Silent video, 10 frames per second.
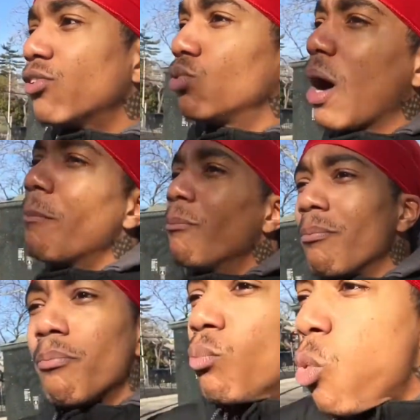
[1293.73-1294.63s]
you, I'm
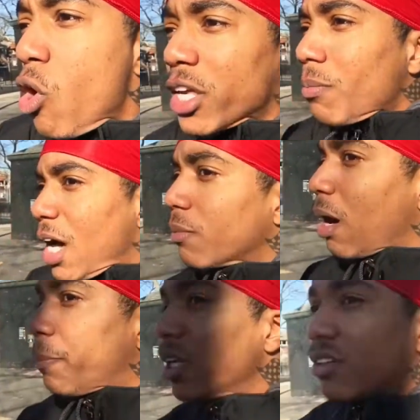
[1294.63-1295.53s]
walking minding my
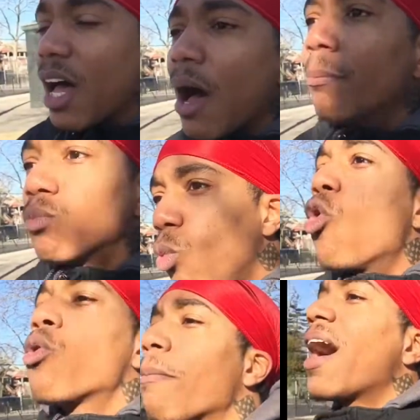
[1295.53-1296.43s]
business. I'm
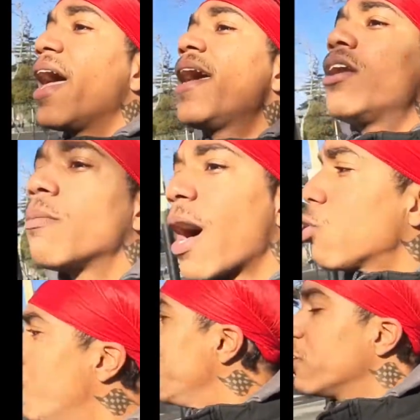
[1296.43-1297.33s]
walking with my head up. I
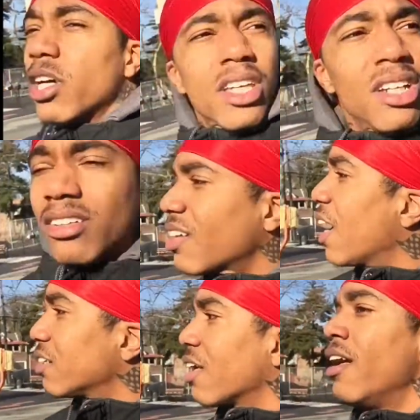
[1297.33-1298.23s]
don't be looking
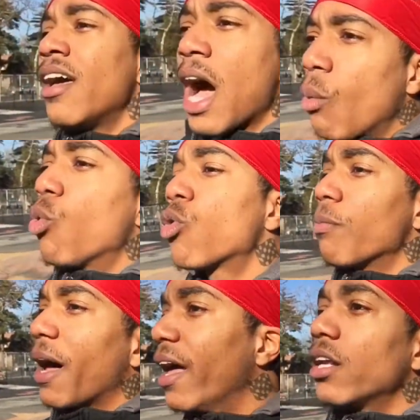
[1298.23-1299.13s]
inside. I walk with
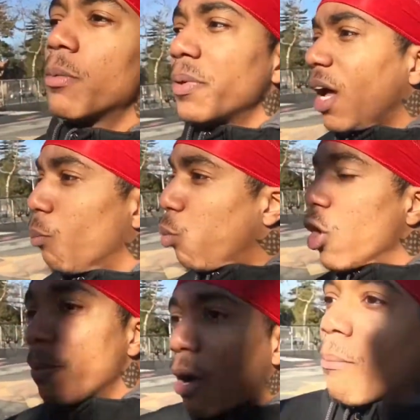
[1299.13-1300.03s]
my head up and I'm worried
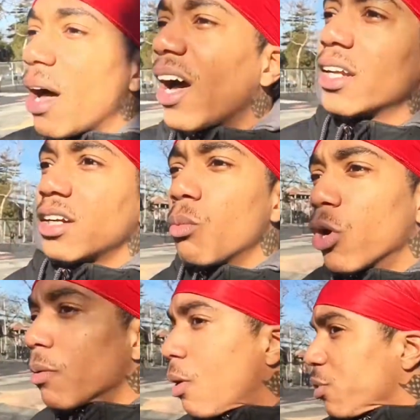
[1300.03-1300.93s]
about mine and I'm worried
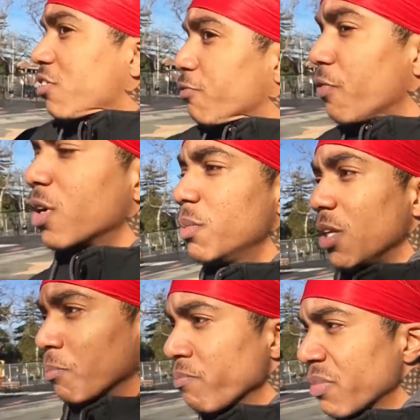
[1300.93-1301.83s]
about what's in front of me.
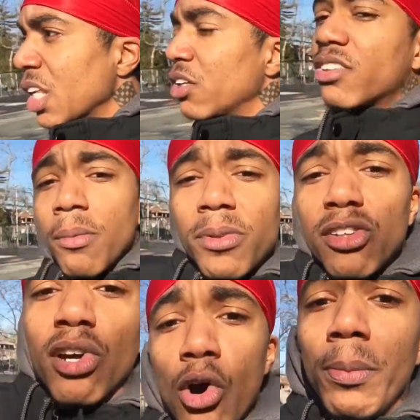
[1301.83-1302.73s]
Something
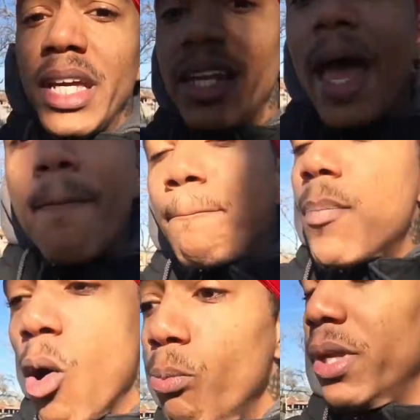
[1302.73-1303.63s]
told me in that
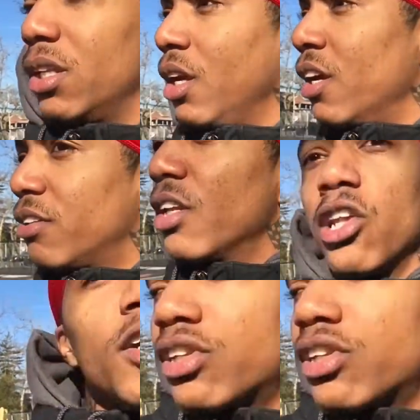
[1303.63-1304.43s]
moment to look to